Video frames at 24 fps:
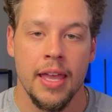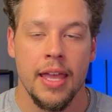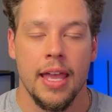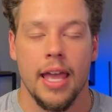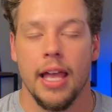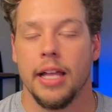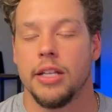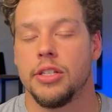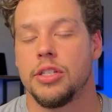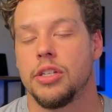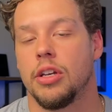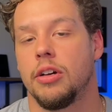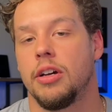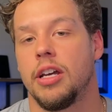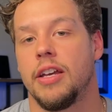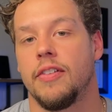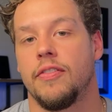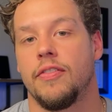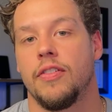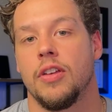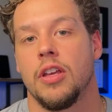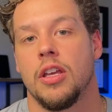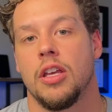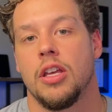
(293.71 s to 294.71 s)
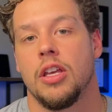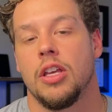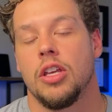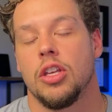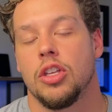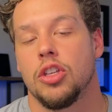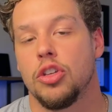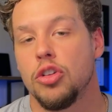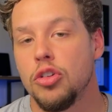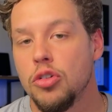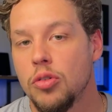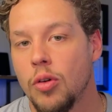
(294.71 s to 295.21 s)
And so if
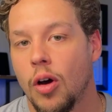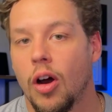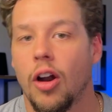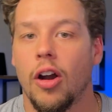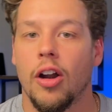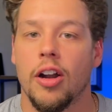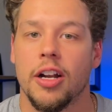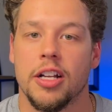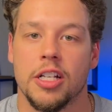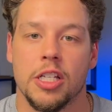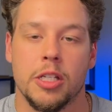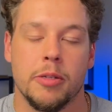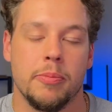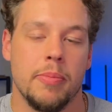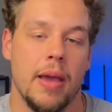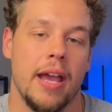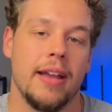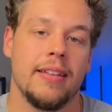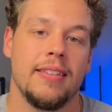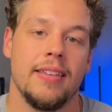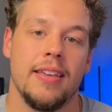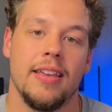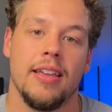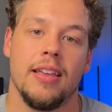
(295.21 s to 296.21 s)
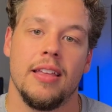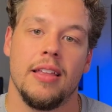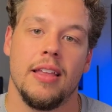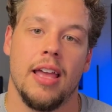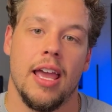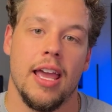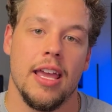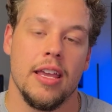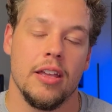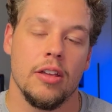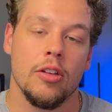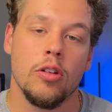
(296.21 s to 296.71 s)
you are expecting
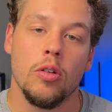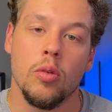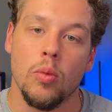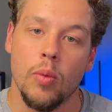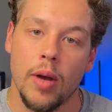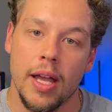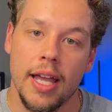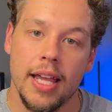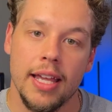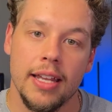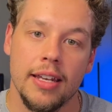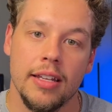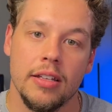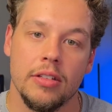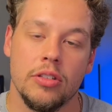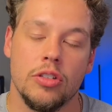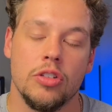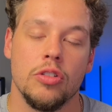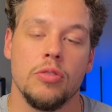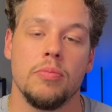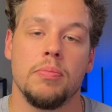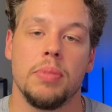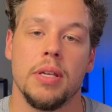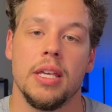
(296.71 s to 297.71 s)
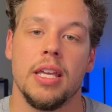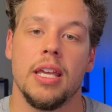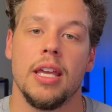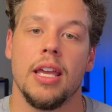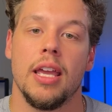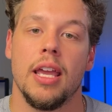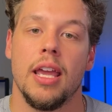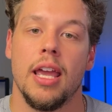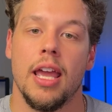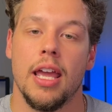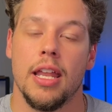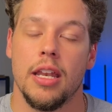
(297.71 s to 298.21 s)
a GUID to
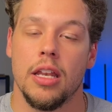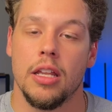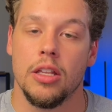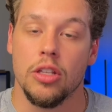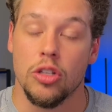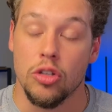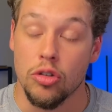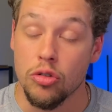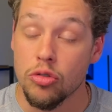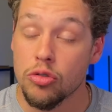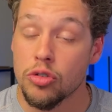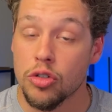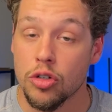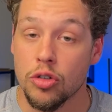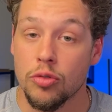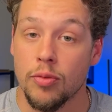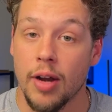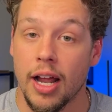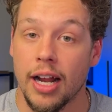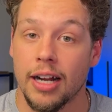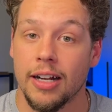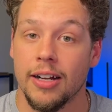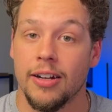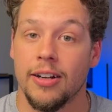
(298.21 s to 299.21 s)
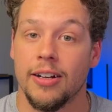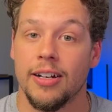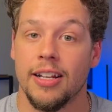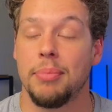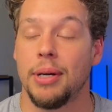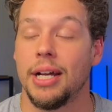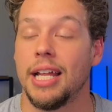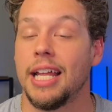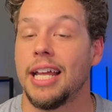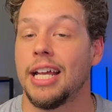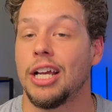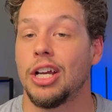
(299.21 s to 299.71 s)
be a user record,
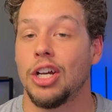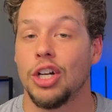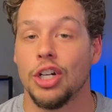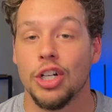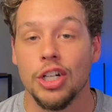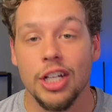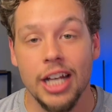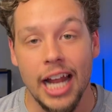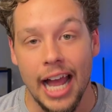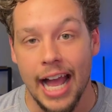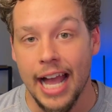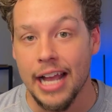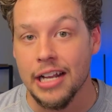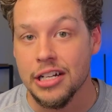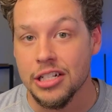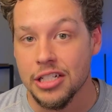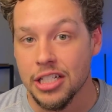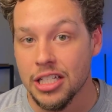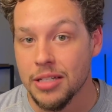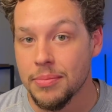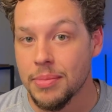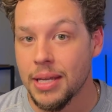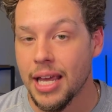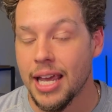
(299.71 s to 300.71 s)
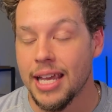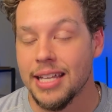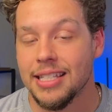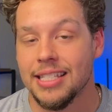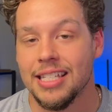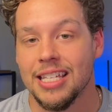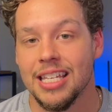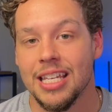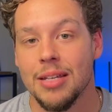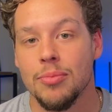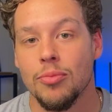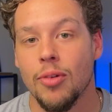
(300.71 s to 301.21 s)
but it could actually be a
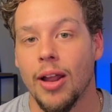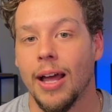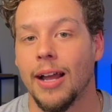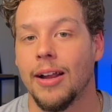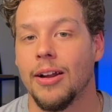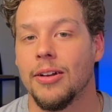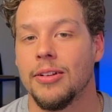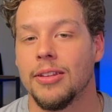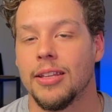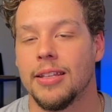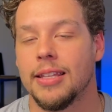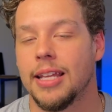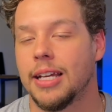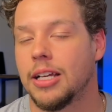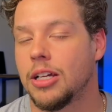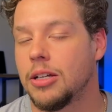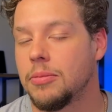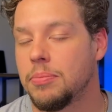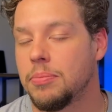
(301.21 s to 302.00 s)
team record, then that could